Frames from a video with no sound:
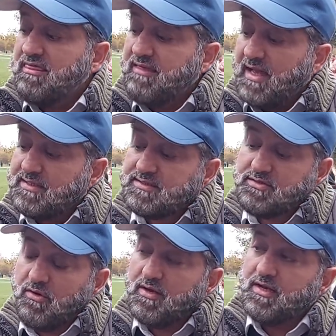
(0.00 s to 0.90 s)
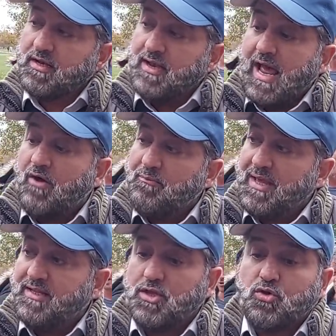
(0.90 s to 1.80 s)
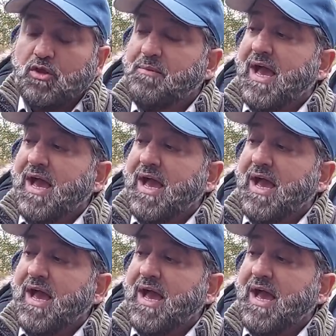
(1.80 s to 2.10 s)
That does not now mean that you can be